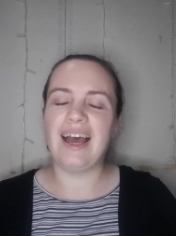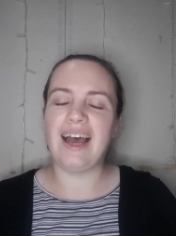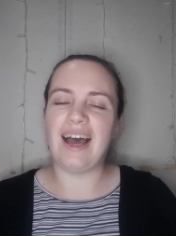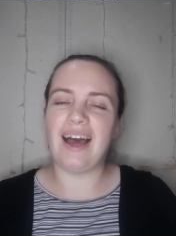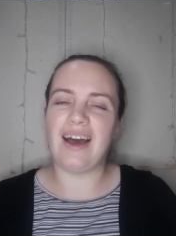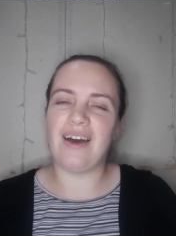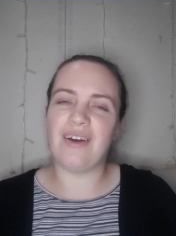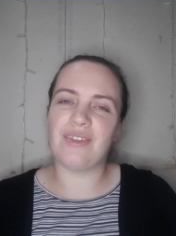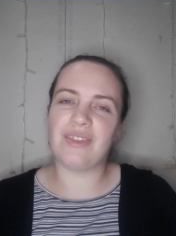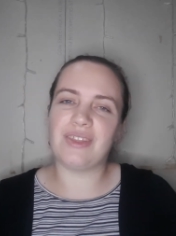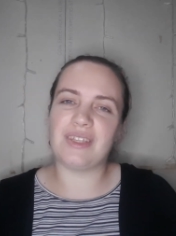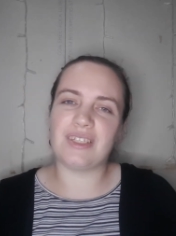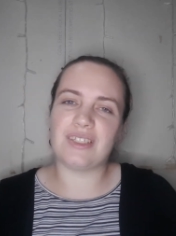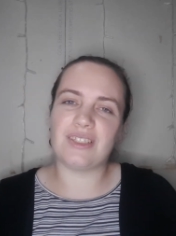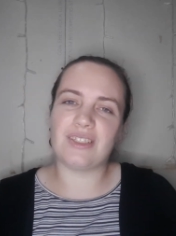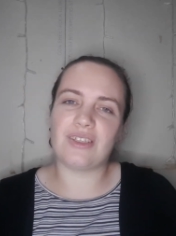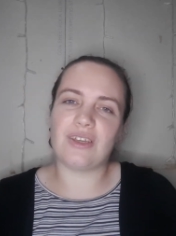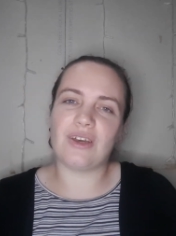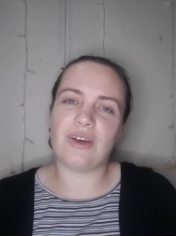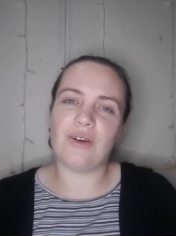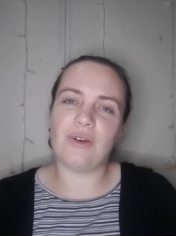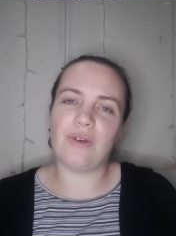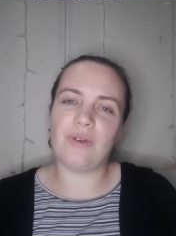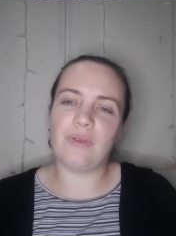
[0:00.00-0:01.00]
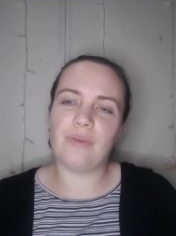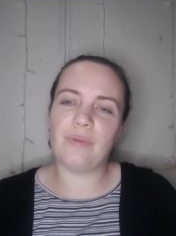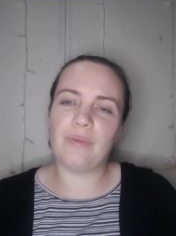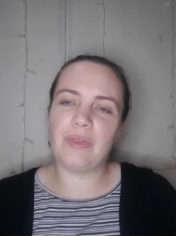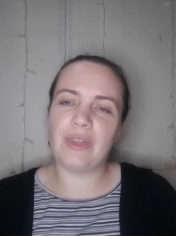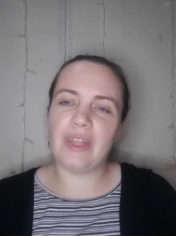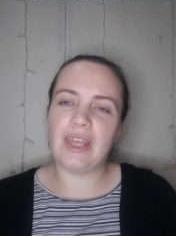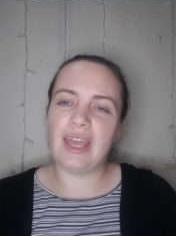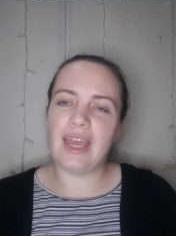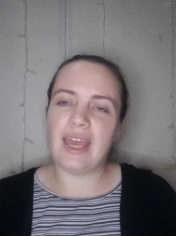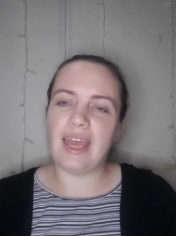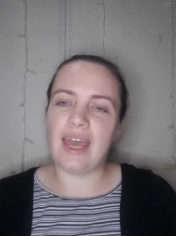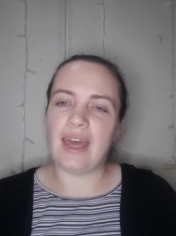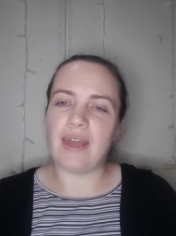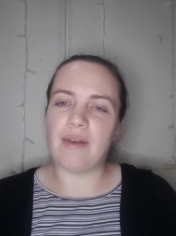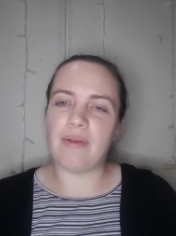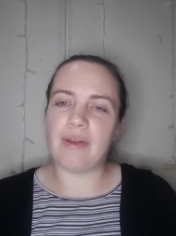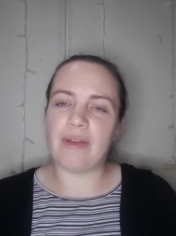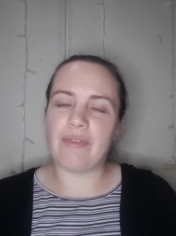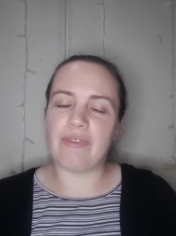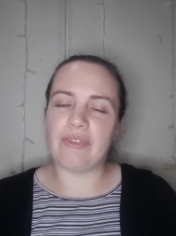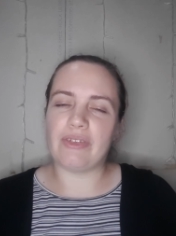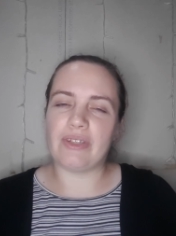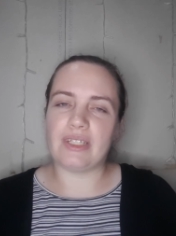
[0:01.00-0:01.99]
how things go, and
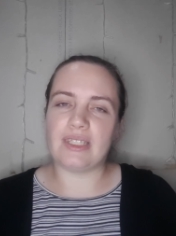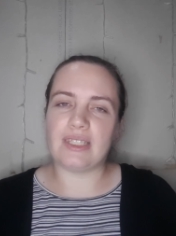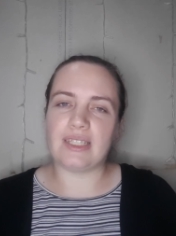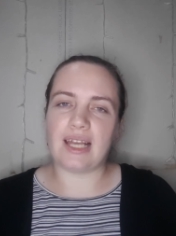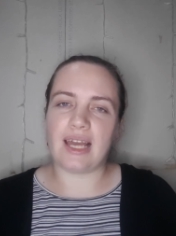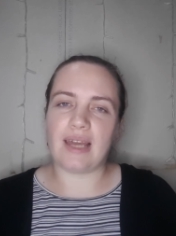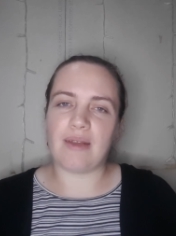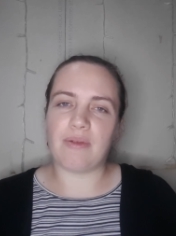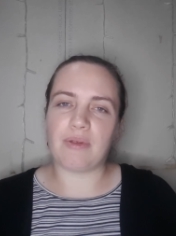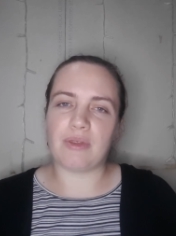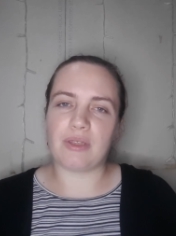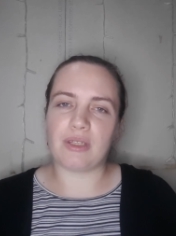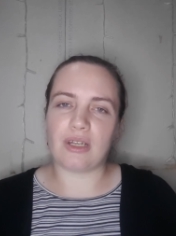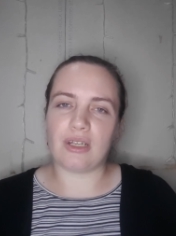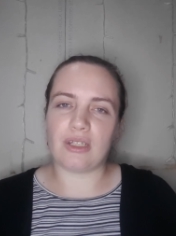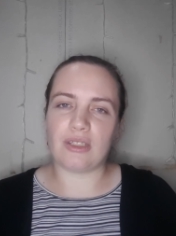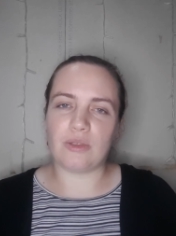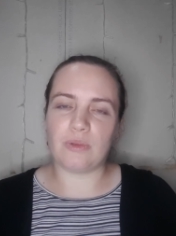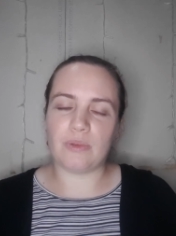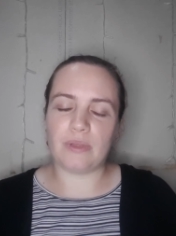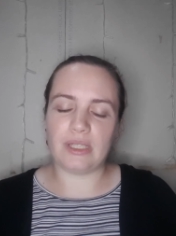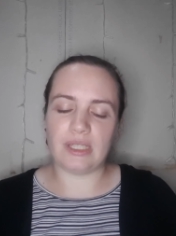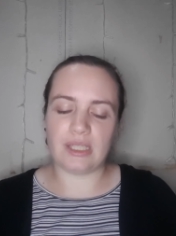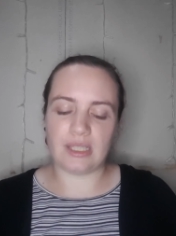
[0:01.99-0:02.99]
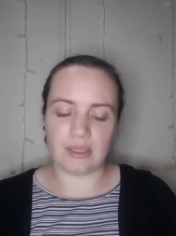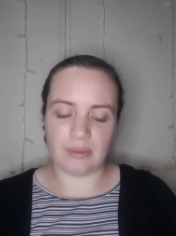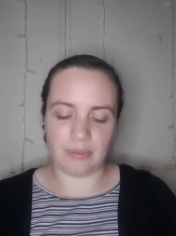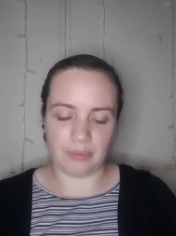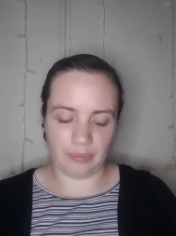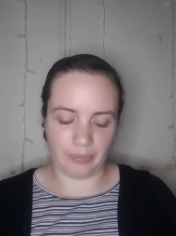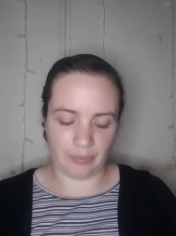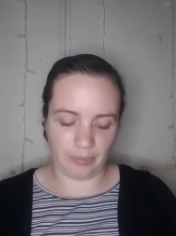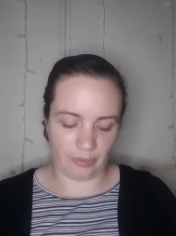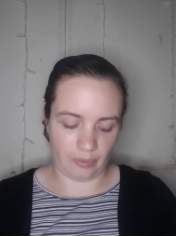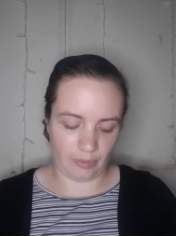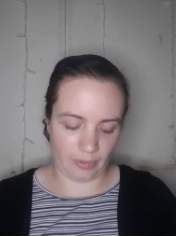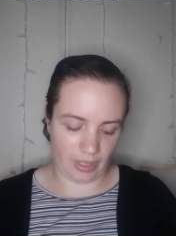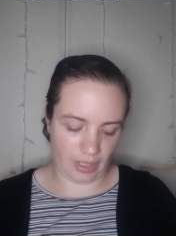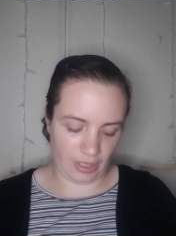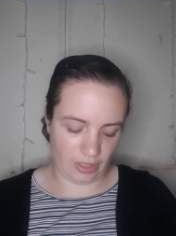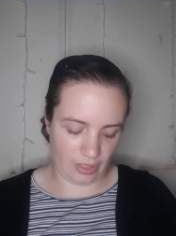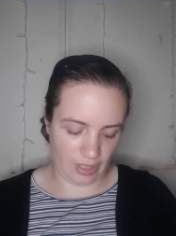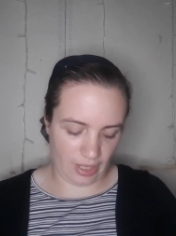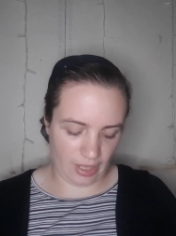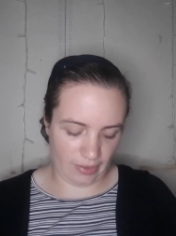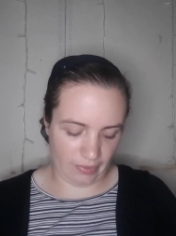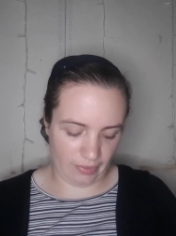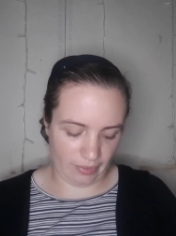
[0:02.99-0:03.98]
we have to decide with God's wisdom when
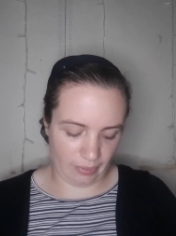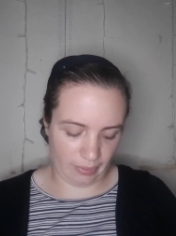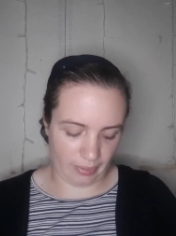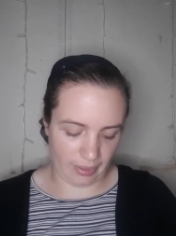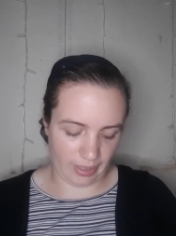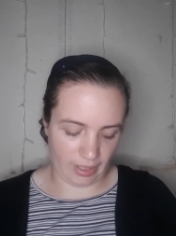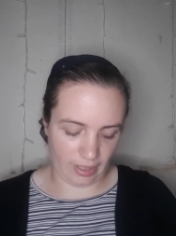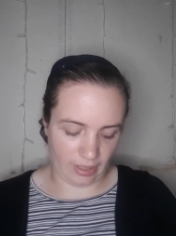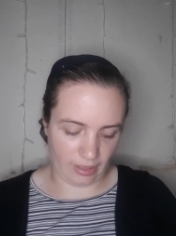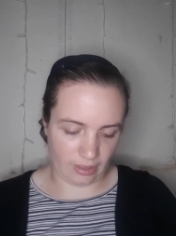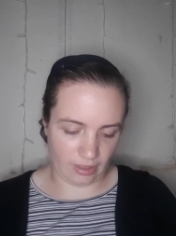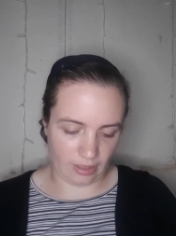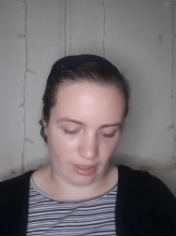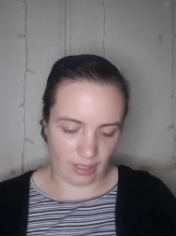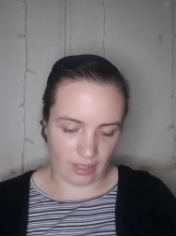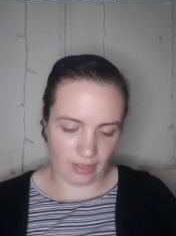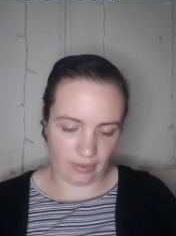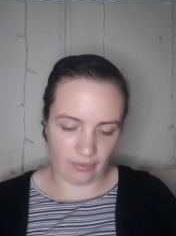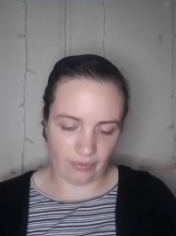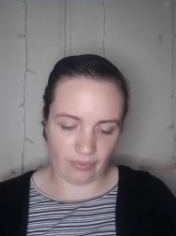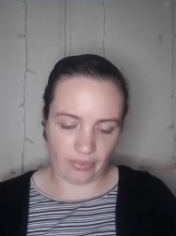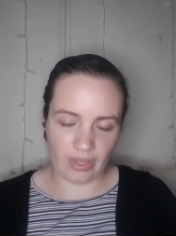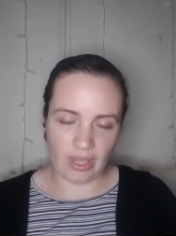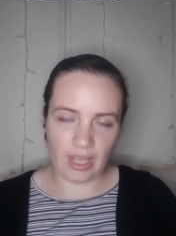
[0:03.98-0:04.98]
to give and when not to give.